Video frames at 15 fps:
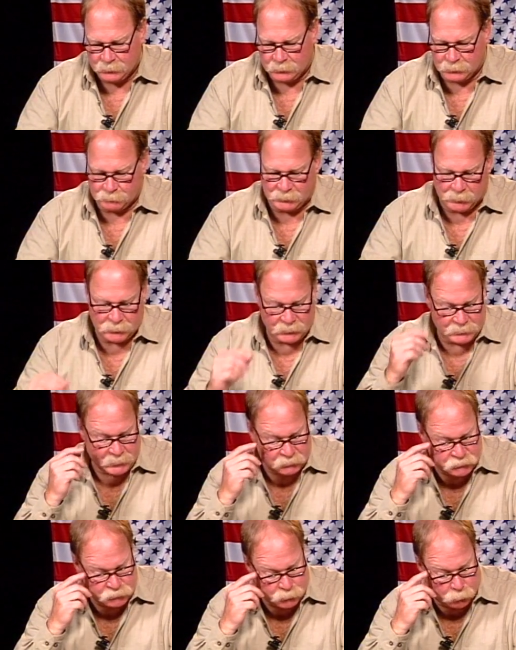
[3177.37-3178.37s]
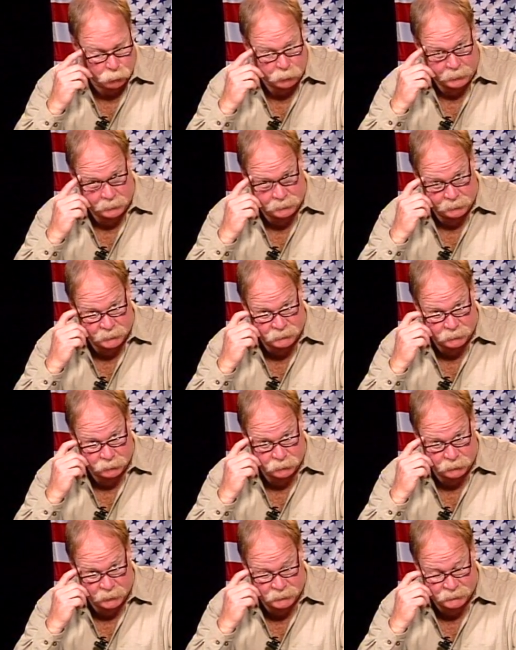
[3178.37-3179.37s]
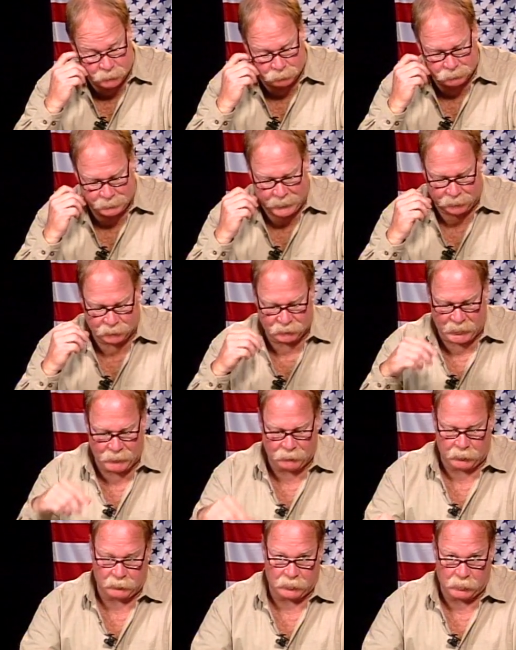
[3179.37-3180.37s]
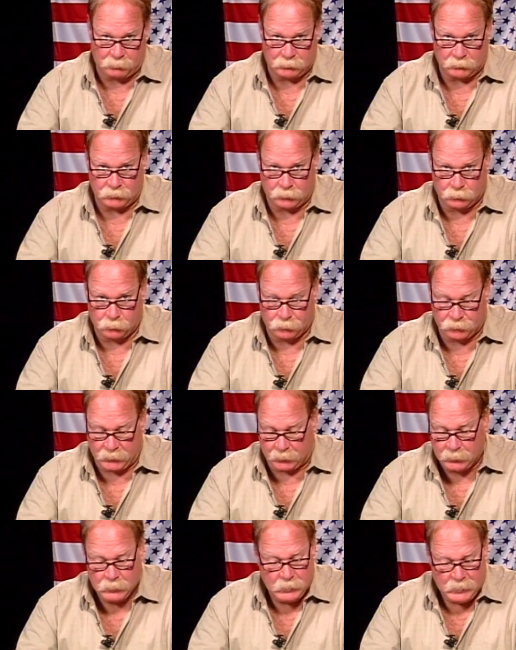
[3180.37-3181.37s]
Maybe the next show we'll get into this in some length, because I have a copy of the whole thing.